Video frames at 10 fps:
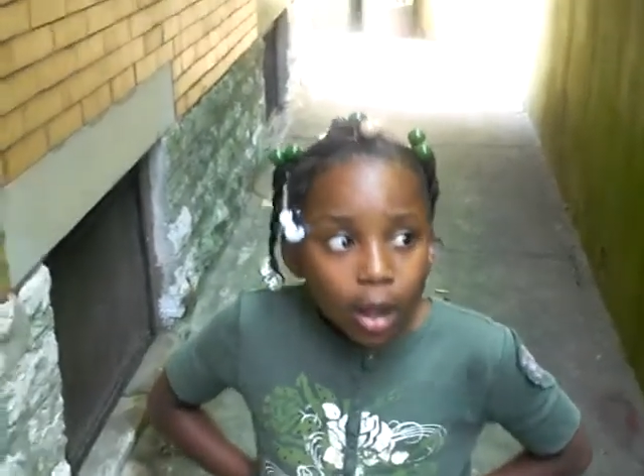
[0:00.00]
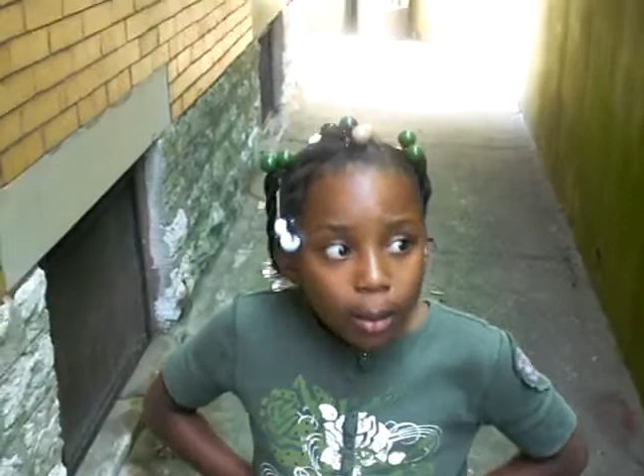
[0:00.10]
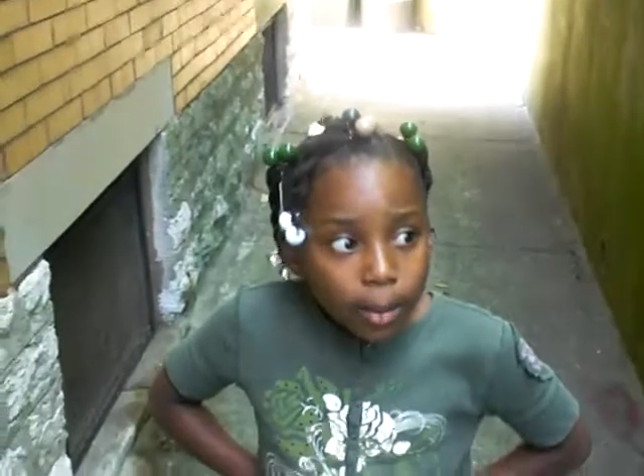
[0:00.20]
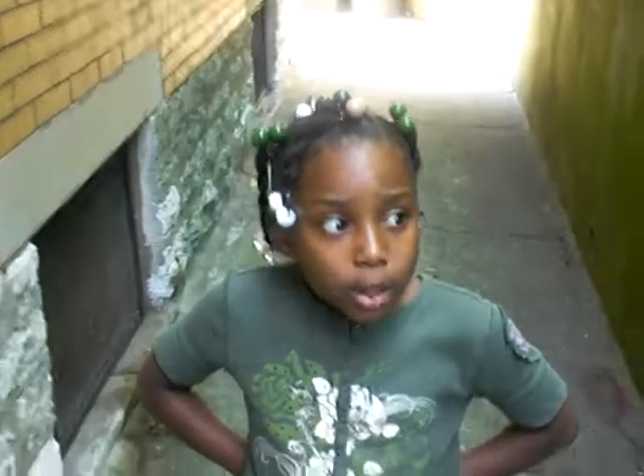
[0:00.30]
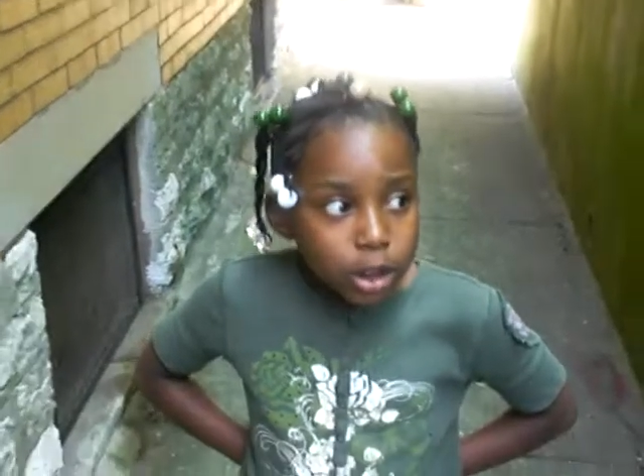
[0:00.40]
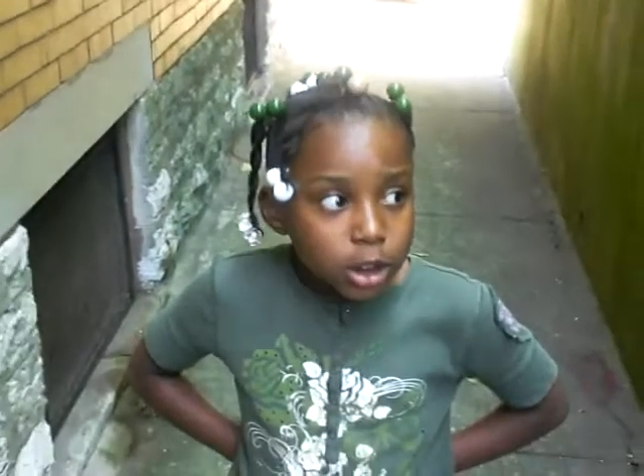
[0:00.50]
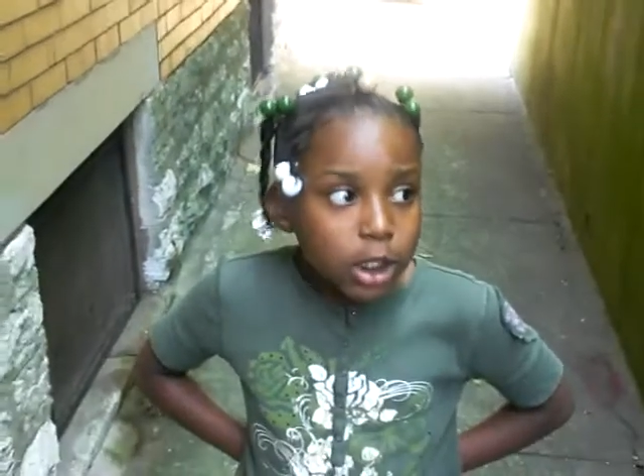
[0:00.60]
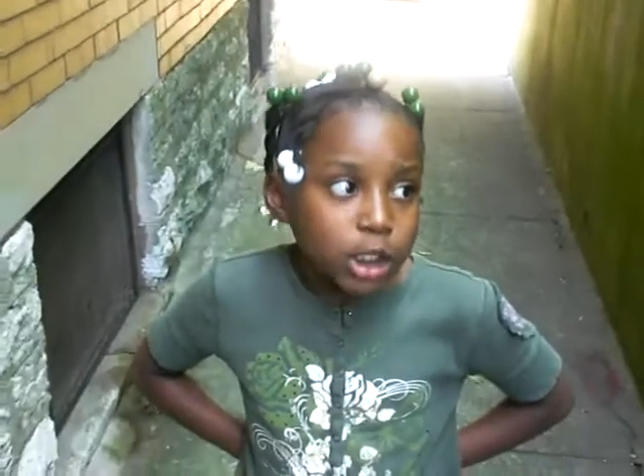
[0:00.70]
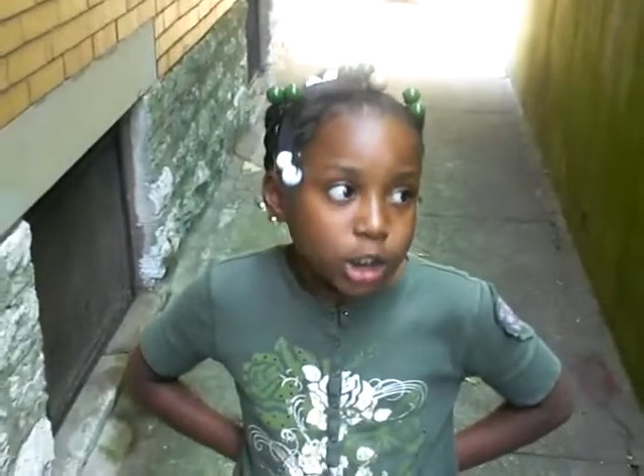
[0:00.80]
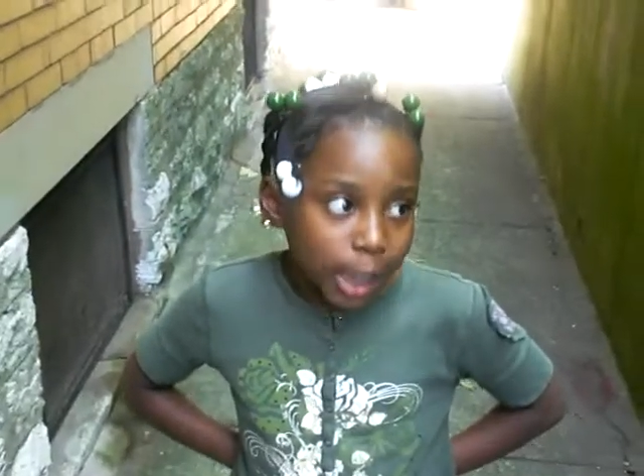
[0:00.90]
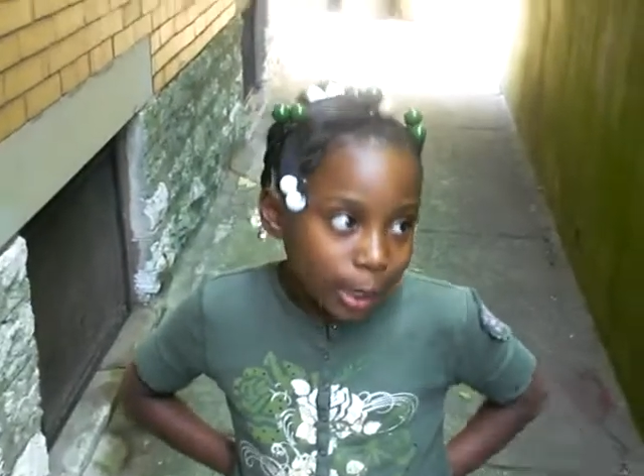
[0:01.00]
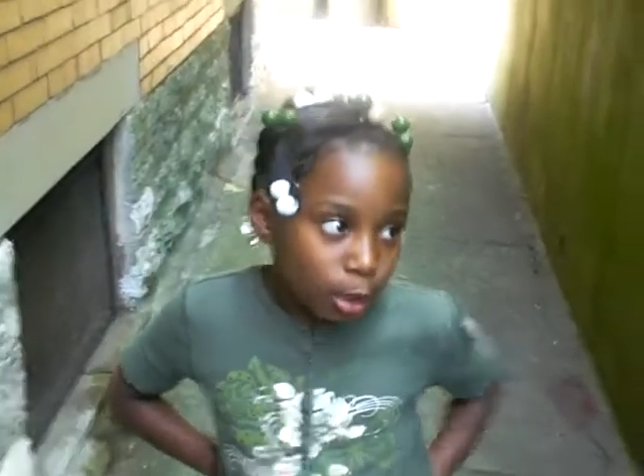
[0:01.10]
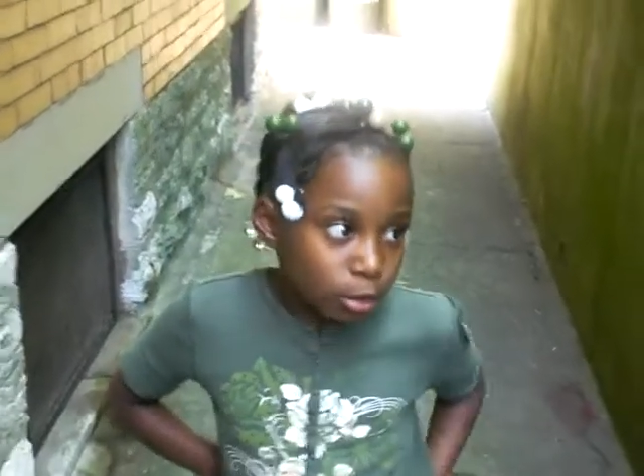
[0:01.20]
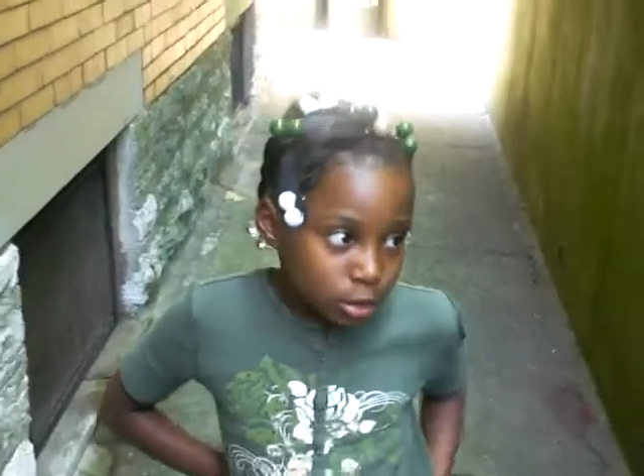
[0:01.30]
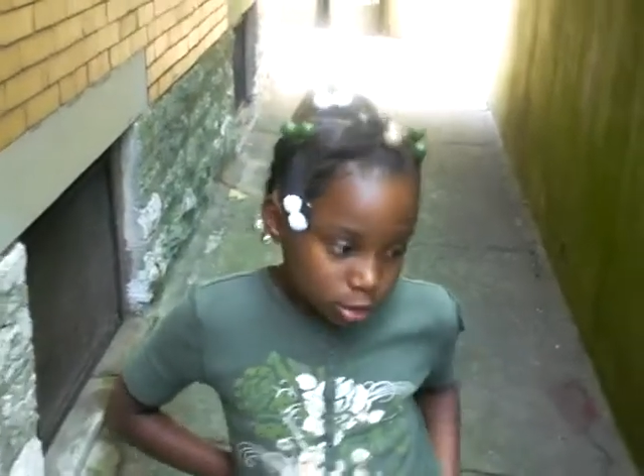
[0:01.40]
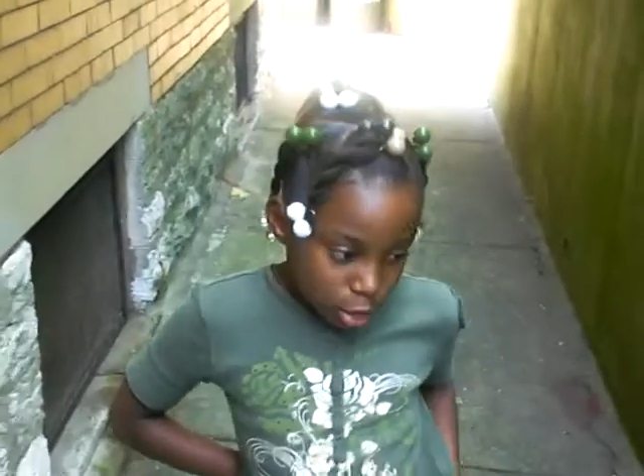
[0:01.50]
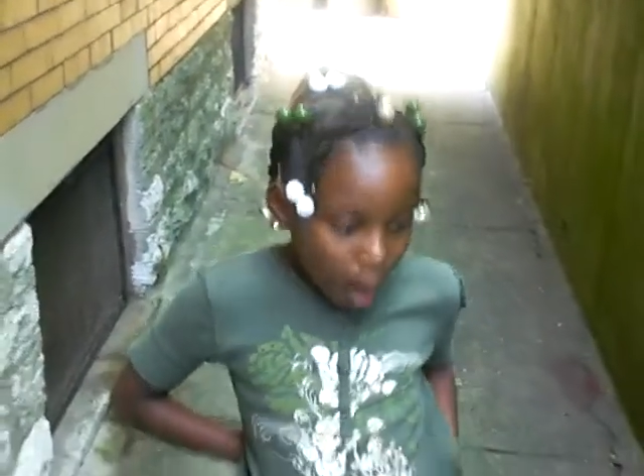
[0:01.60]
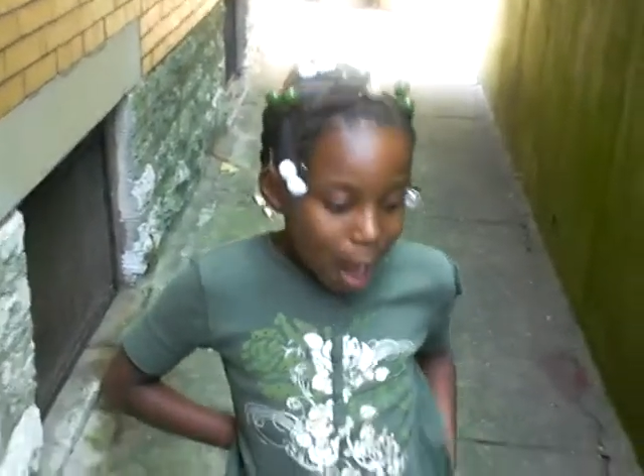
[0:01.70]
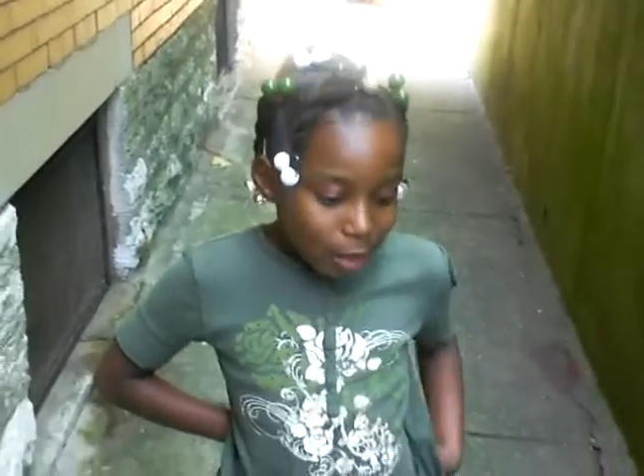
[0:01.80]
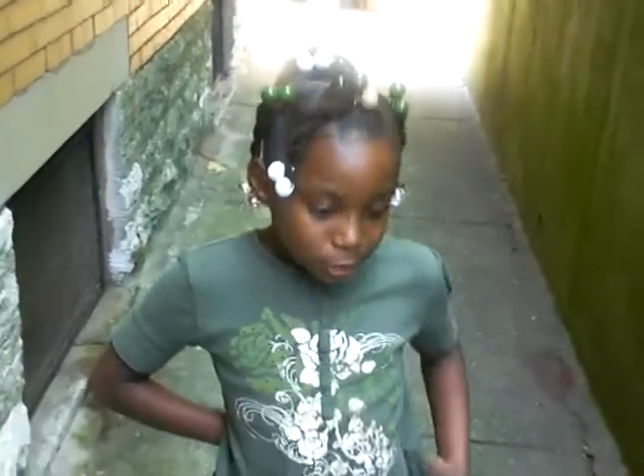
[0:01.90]
But she says she gotta go to
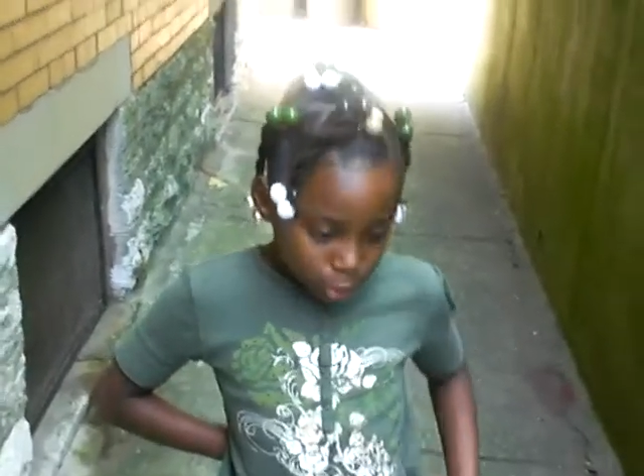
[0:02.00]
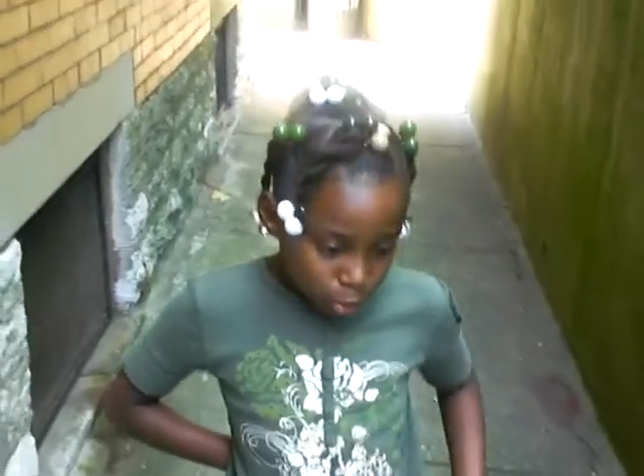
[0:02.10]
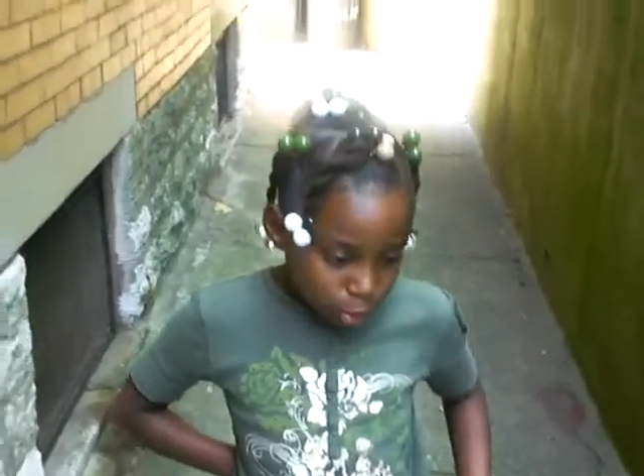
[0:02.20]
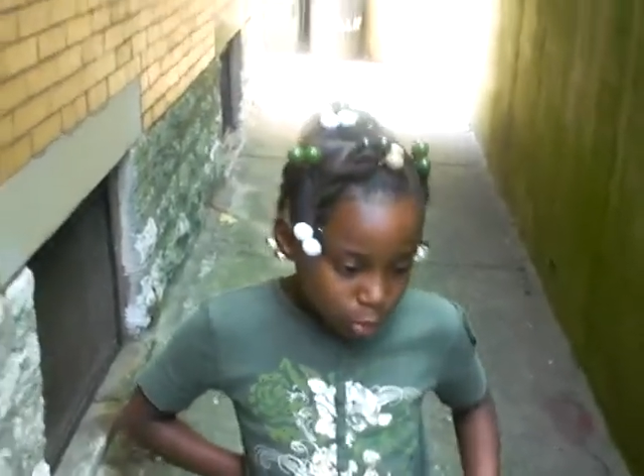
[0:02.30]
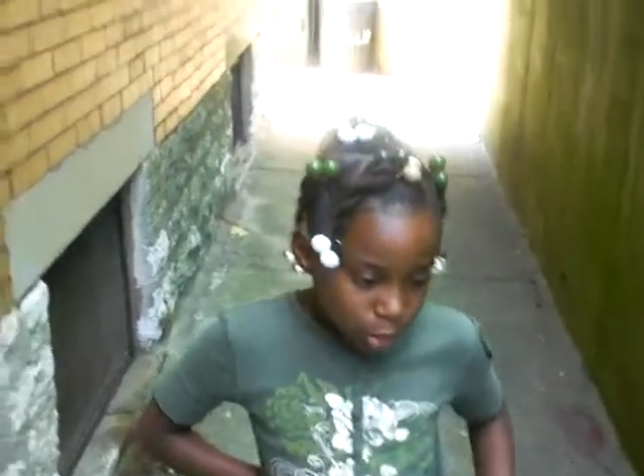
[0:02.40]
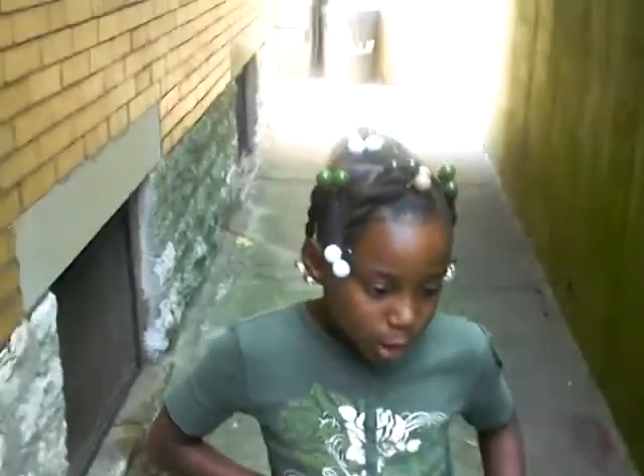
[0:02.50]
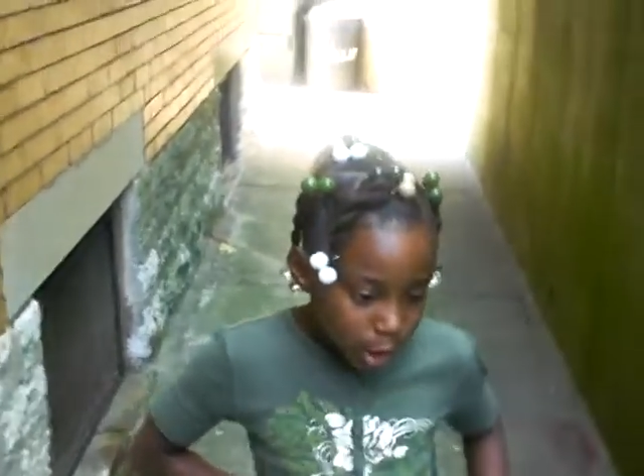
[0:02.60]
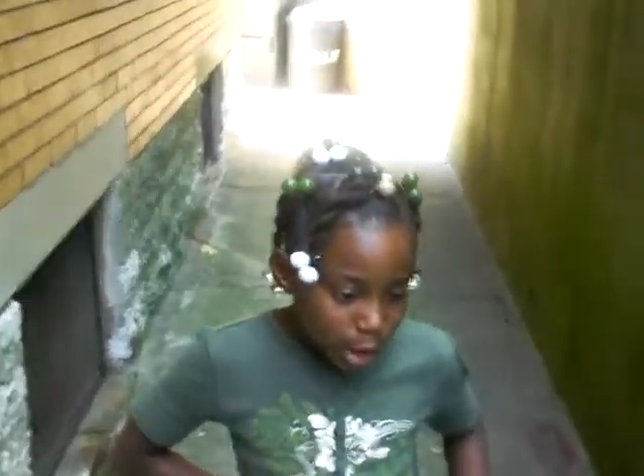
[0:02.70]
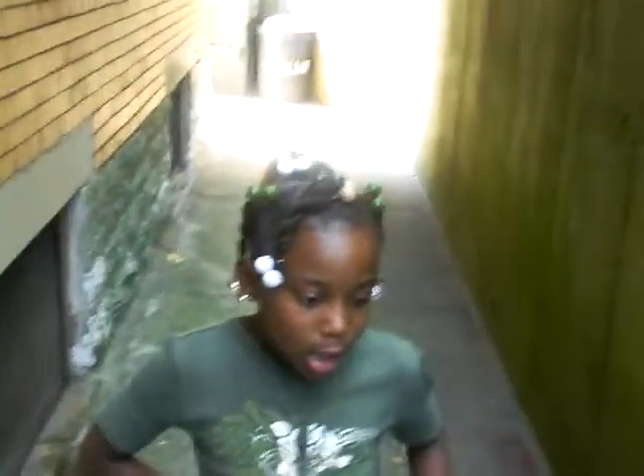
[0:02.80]
concert today.